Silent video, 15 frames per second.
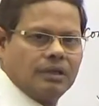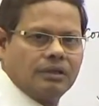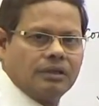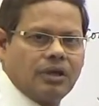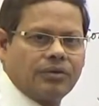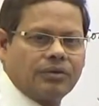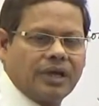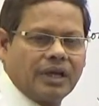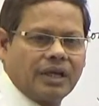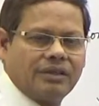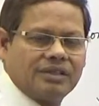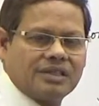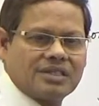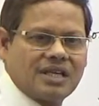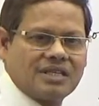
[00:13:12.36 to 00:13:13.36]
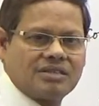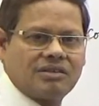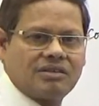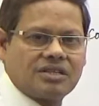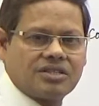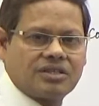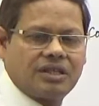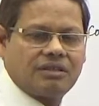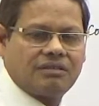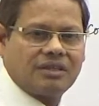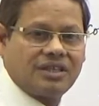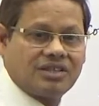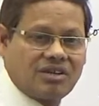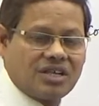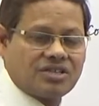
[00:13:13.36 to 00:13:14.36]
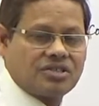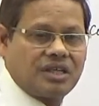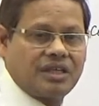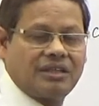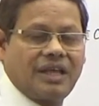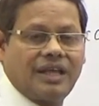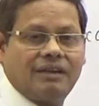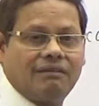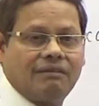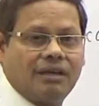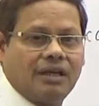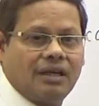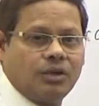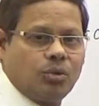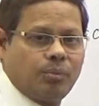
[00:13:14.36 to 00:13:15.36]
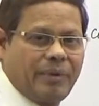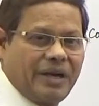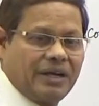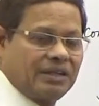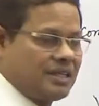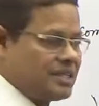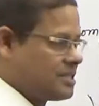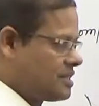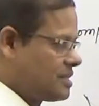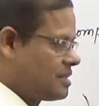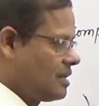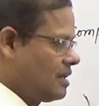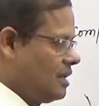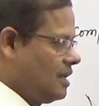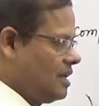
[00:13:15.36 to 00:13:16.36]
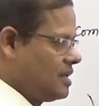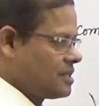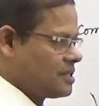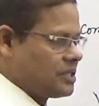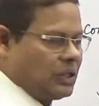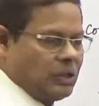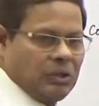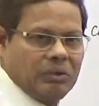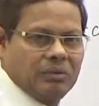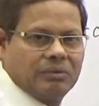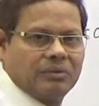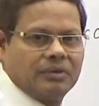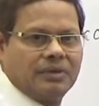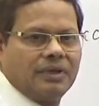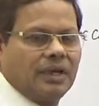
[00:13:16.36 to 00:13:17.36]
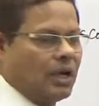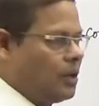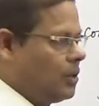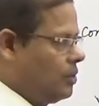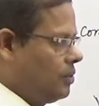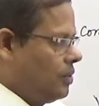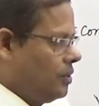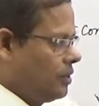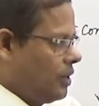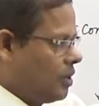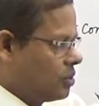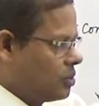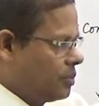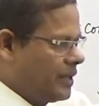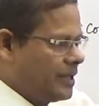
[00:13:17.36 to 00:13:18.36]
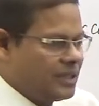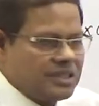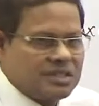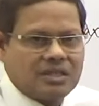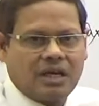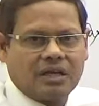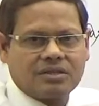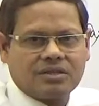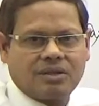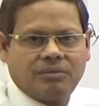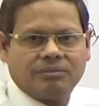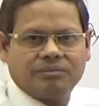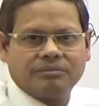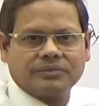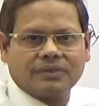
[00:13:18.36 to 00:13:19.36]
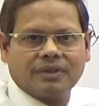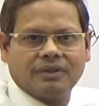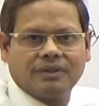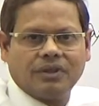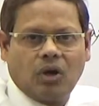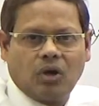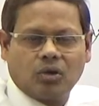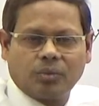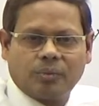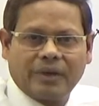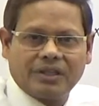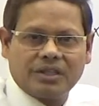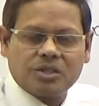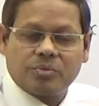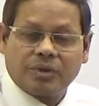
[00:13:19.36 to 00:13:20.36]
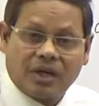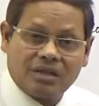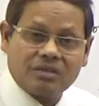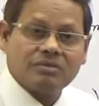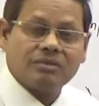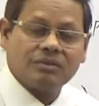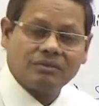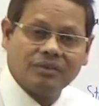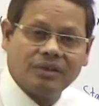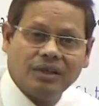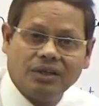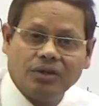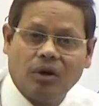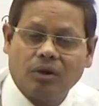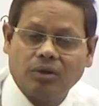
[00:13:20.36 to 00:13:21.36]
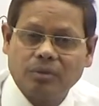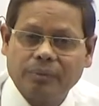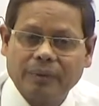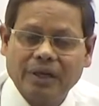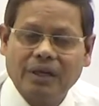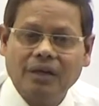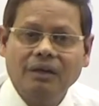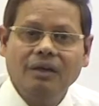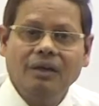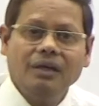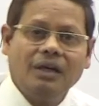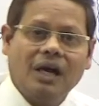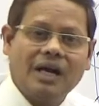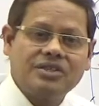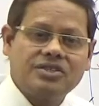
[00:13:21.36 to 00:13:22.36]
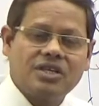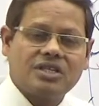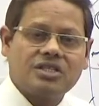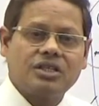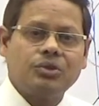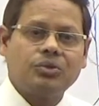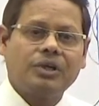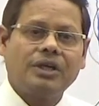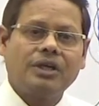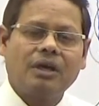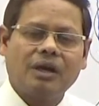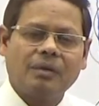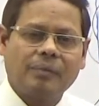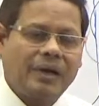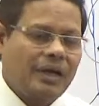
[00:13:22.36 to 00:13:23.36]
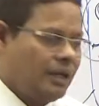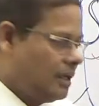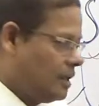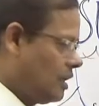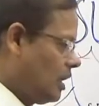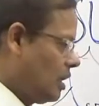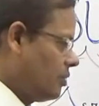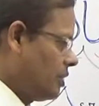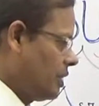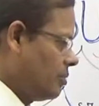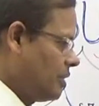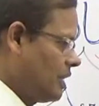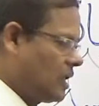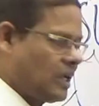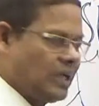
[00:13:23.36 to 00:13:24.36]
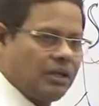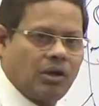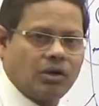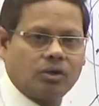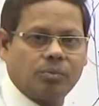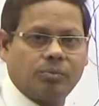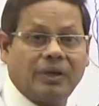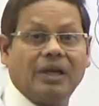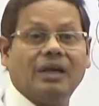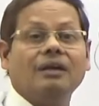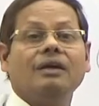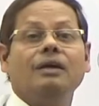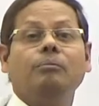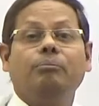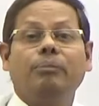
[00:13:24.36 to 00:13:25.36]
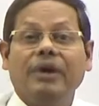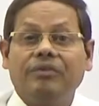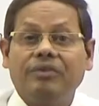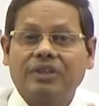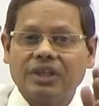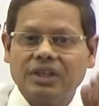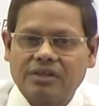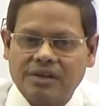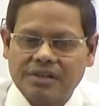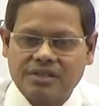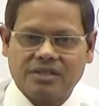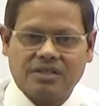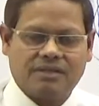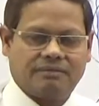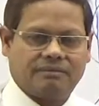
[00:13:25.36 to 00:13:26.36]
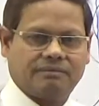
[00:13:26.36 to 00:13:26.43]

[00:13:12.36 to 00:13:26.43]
you have taken this as intrastate, then you paid this. So now you have to pay this also. You have to pay this, because you have to pay IGST, you did not pay. Now immediately you have to pay with interest,